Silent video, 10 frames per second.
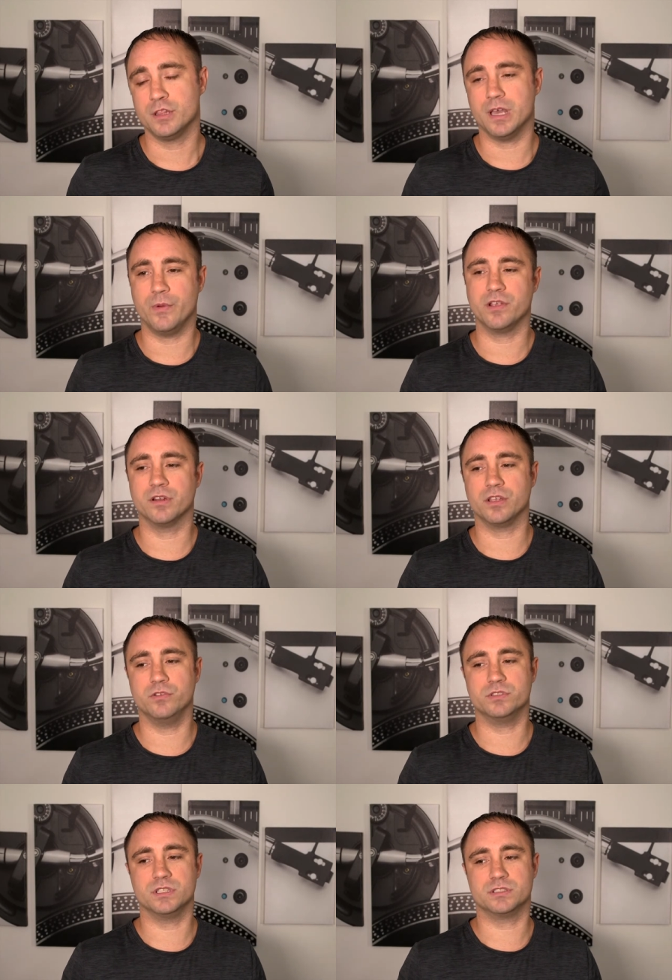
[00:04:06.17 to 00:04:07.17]
That way you're not
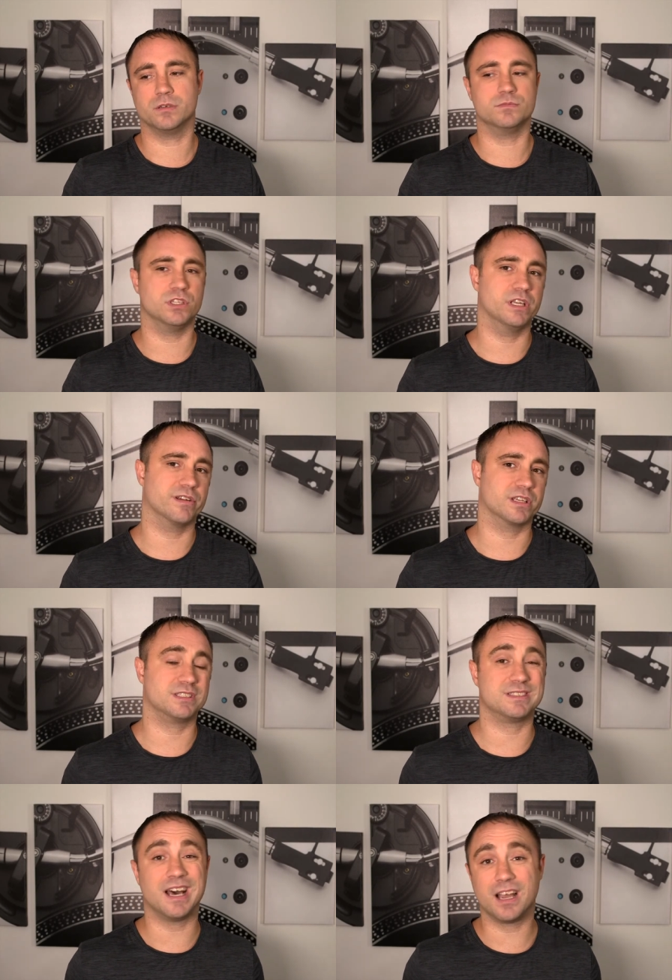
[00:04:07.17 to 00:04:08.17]
using some generic
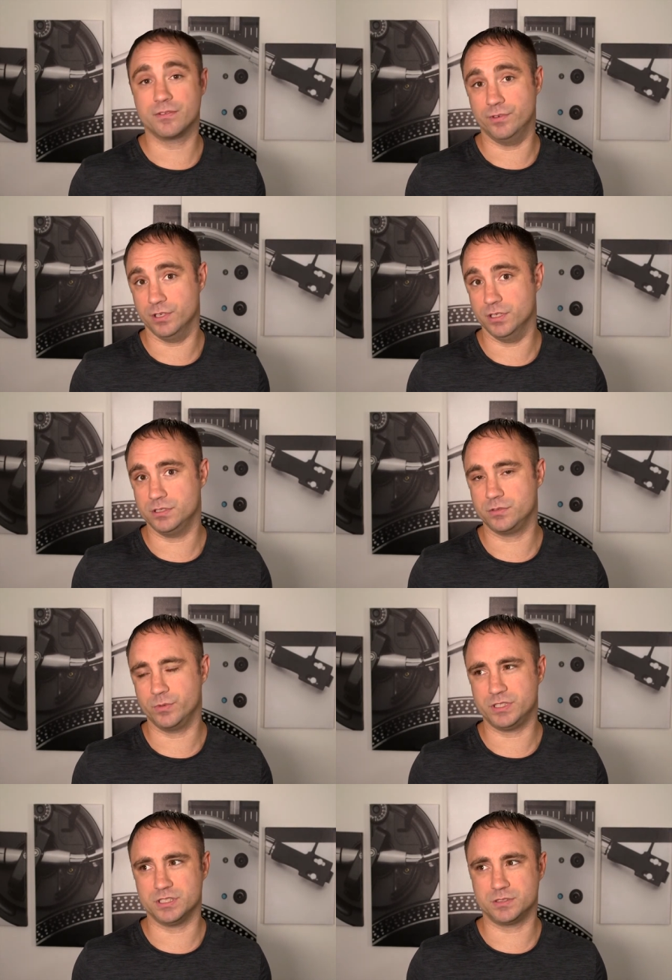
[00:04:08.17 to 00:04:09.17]
stock footage,
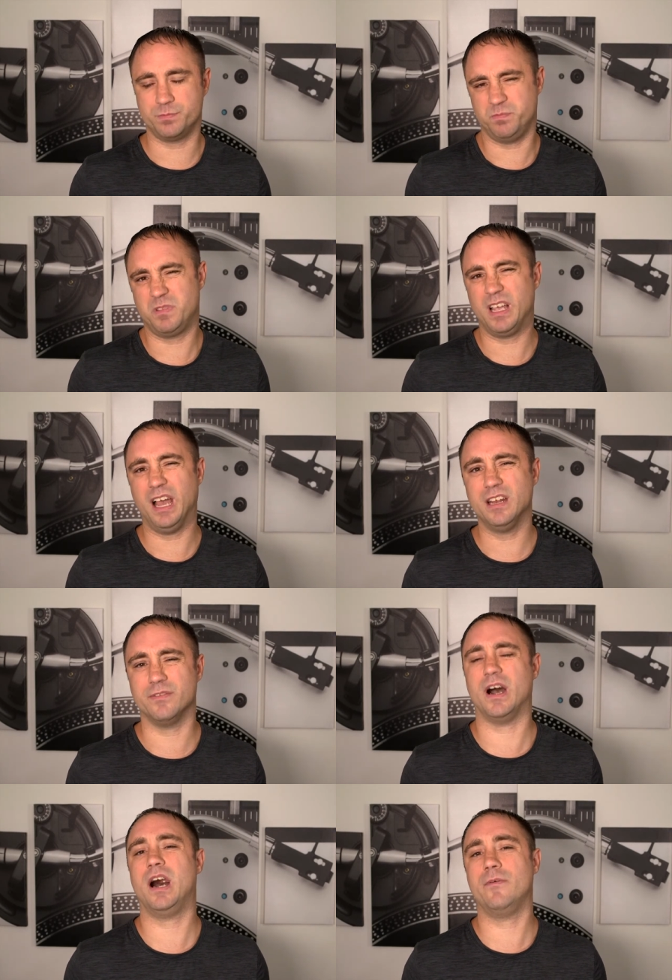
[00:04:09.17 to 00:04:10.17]
which is kind
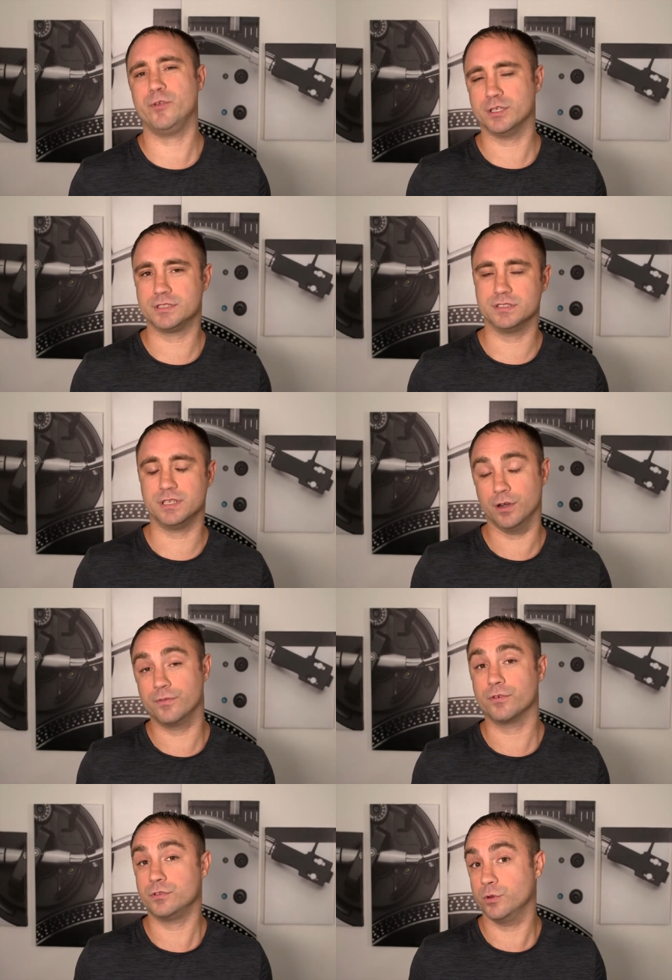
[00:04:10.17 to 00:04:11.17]
of obvious to
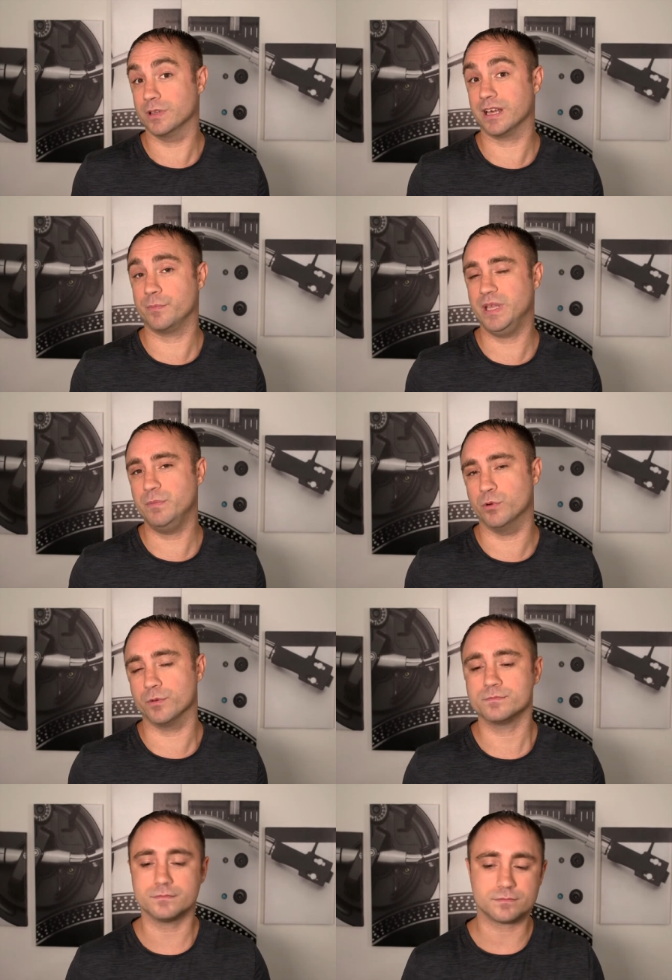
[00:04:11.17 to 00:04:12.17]
tell to a lot of people.